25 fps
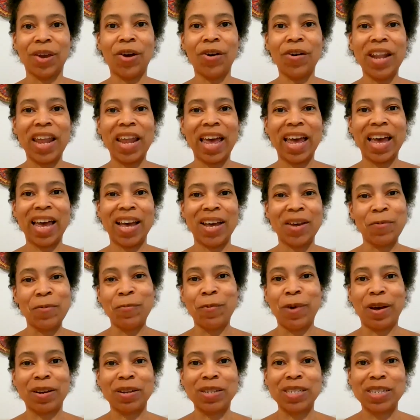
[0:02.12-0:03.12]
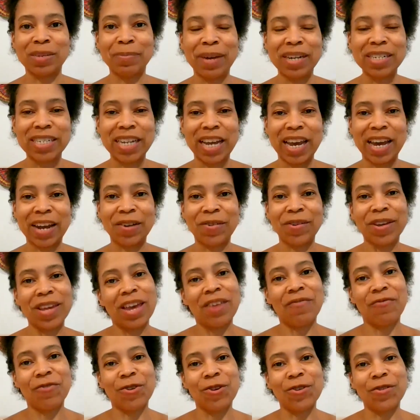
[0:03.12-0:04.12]
Hola, welcome to my channel.
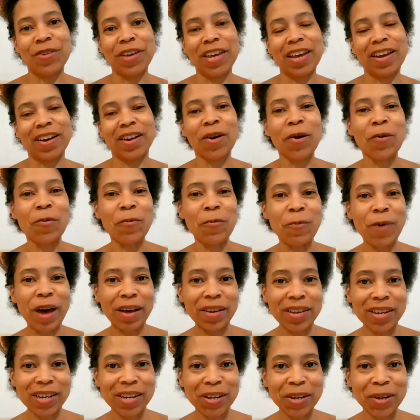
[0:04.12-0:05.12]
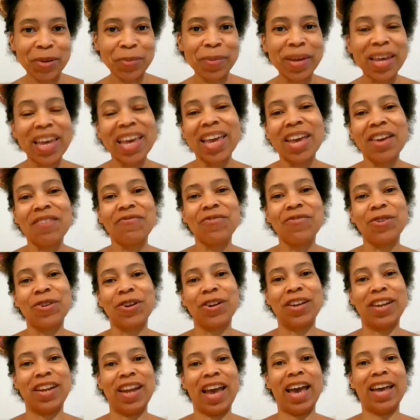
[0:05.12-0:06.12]
If you're new here, welcome. If
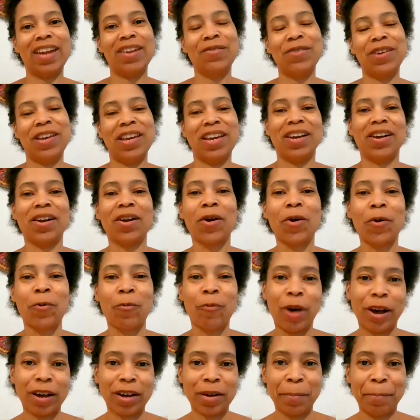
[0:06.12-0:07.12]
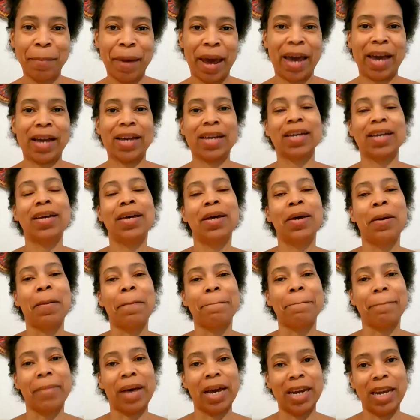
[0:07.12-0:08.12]
you're not new here, welcome back.
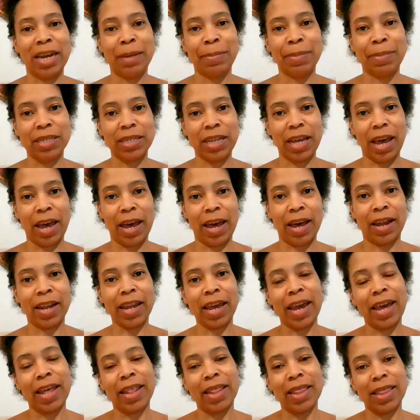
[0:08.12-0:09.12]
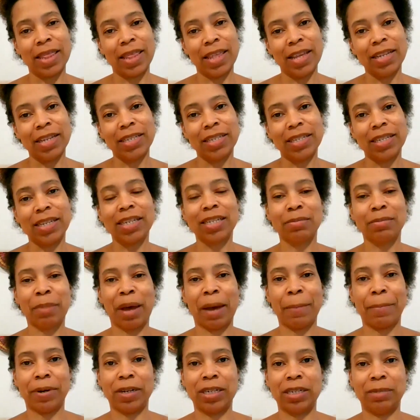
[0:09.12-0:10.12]
My name is Elle, and this is
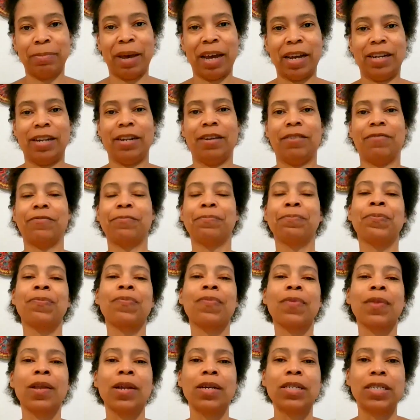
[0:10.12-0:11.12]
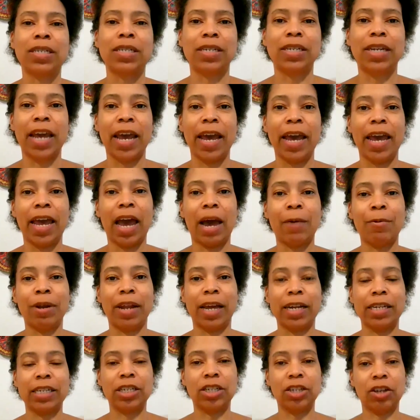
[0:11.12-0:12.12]
my perspective. Today, I would
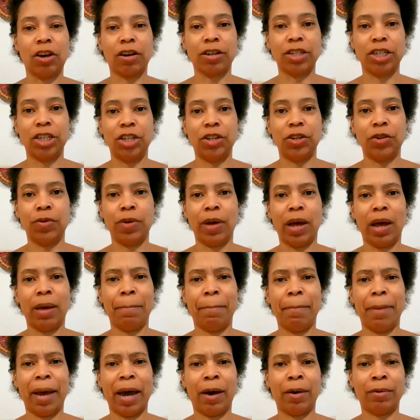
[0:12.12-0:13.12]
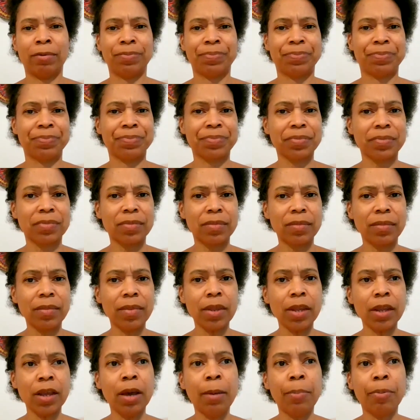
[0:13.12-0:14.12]
like to talk to you about
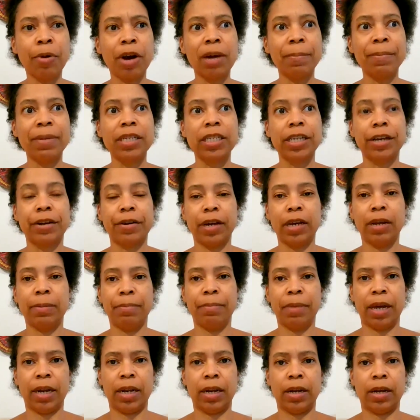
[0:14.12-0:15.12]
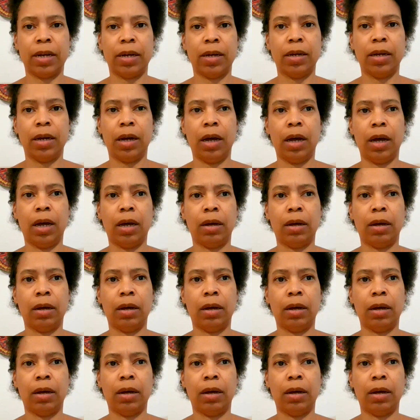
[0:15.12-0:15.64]
apartments here in Merida.